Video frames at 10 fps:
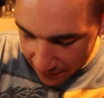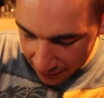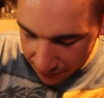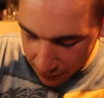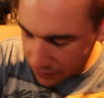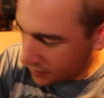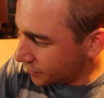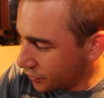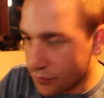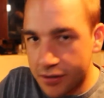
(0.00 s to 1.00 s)
At the moment, it's the
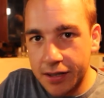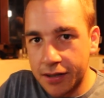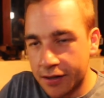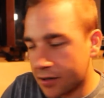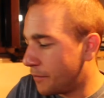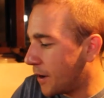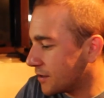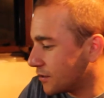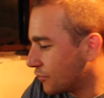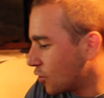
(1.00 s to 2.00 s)
two seeded
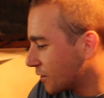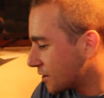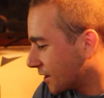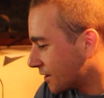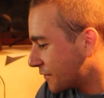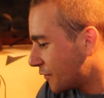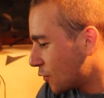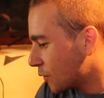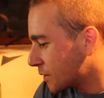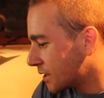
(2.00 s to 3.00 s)
competitor robots against
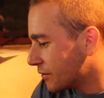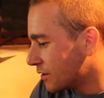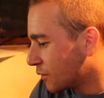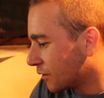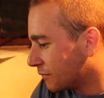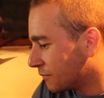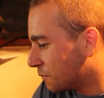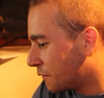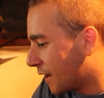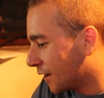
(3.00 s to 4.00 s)
four Series 1
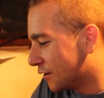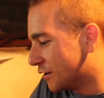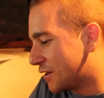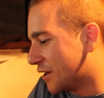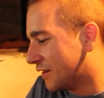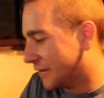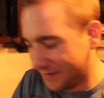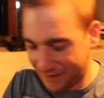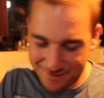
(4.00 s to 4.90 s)
failures.